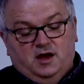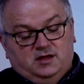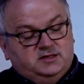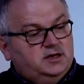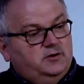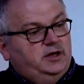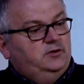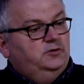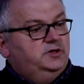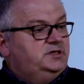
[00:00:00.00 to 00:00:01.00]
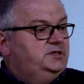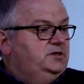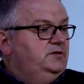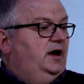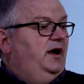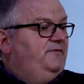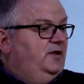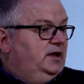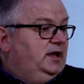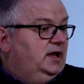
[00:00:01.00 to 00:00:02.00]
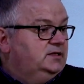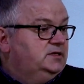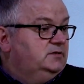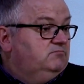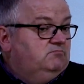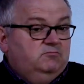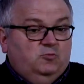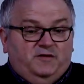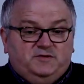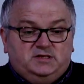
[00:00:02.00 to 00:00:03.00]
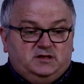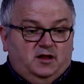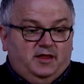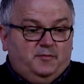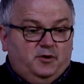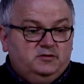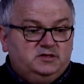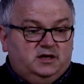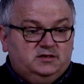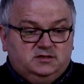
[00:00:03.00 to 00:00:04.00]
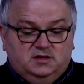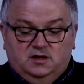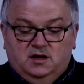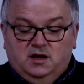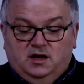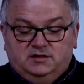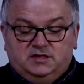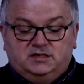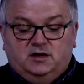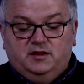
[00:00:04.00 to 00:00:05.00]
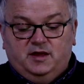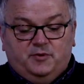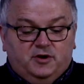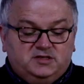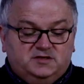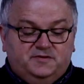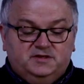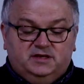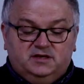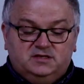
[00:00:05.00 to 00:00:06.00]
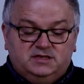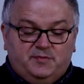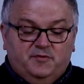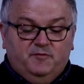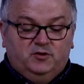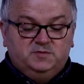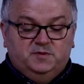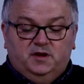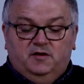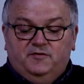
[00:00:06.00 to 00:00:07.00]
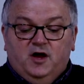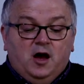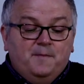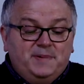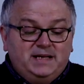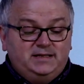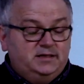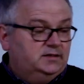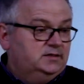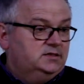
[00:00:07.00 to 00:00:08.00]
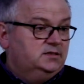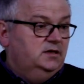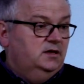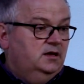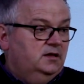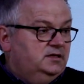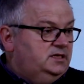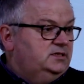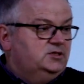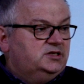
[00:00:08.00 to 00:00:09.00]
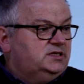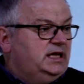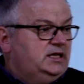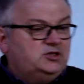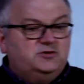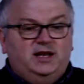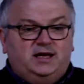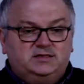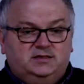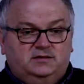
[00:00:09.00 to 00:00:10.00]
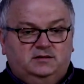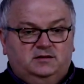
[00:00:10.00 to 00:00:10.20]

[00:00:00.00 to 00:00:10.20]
And so in order to do that, I felt like we have to start that process. And to start that process feels like a step of obedience. This isn't just a history lesson.